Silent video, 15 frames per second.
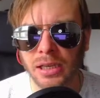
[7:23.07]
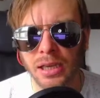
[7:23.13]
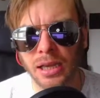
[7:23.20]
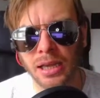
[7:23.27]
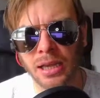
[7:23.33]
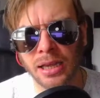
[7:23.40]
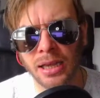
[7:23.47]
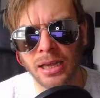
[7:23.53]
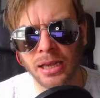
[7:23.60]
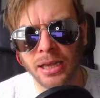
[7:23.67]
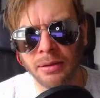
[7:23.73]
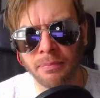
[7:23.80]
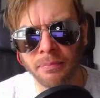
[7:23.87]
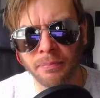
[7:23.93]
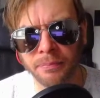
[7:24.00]

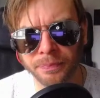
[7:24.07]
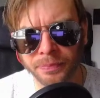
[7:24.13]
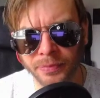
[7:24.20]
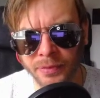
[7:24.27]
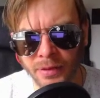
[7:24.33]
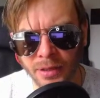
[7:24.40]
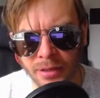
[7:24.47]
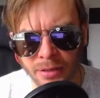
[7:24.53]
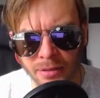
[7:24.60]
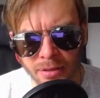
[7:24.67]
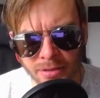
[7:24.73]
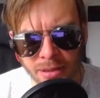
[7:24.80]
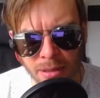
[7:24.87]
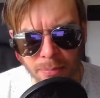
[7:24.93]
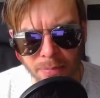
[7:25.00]
It
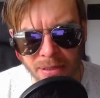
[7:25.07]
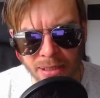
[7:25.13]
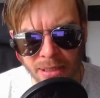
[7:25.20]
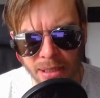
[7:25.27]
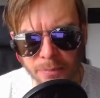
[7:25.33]
doesn't appear to